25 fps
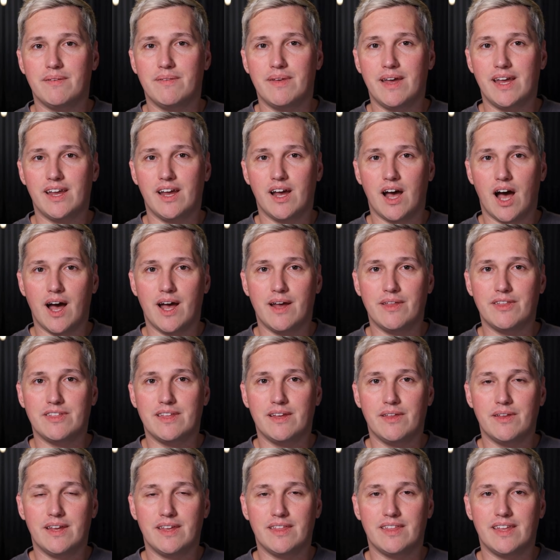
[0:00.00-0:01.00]
They
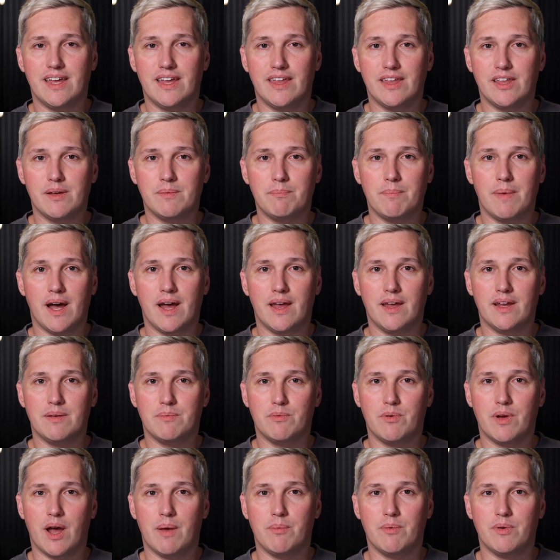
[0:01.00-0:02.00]
constantly need compelling
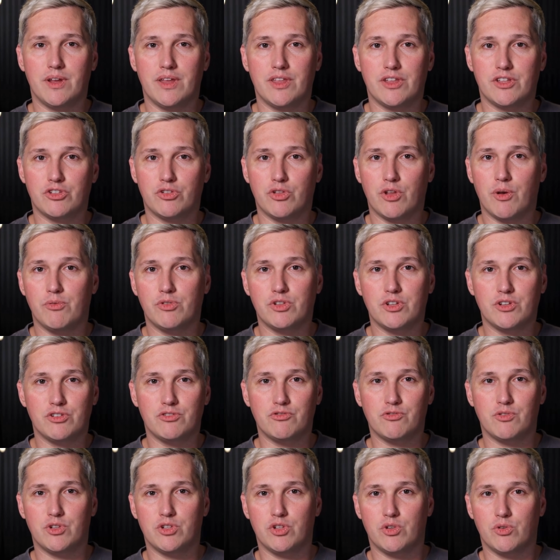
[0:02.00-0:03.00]
property descriptions
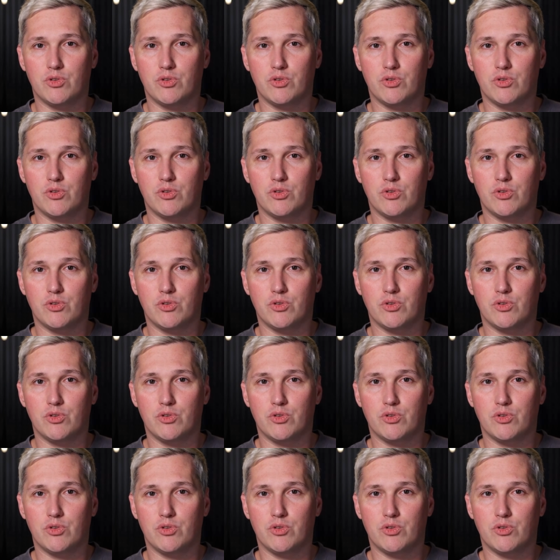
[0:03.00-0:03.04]
for new